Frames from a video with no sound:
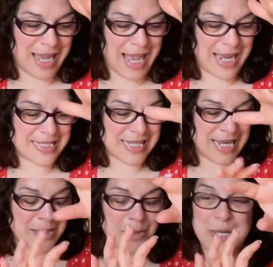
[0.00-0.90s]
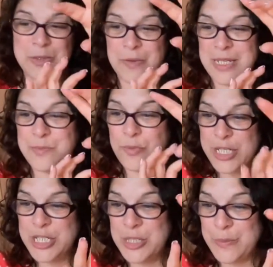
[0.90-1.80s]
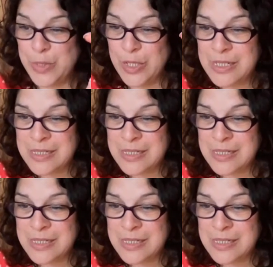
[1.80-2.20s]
And in the middle are these Bridgerton books,